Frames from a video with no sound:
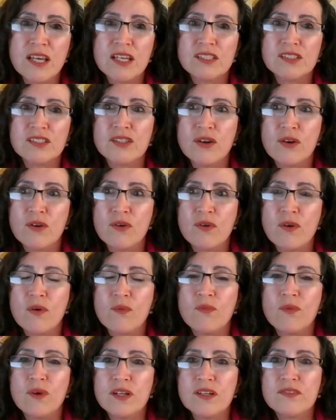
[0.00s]
So
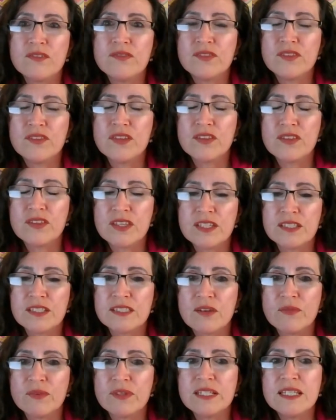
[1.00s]
one of the things
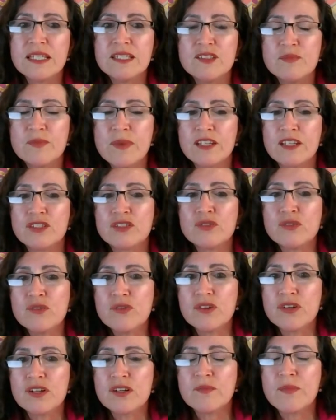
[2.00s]
that we need to make
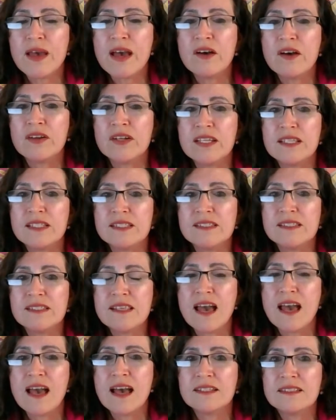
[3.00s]
sure about is
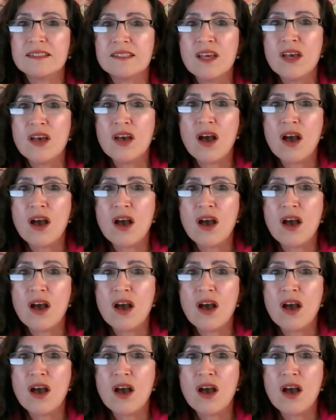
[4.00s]
that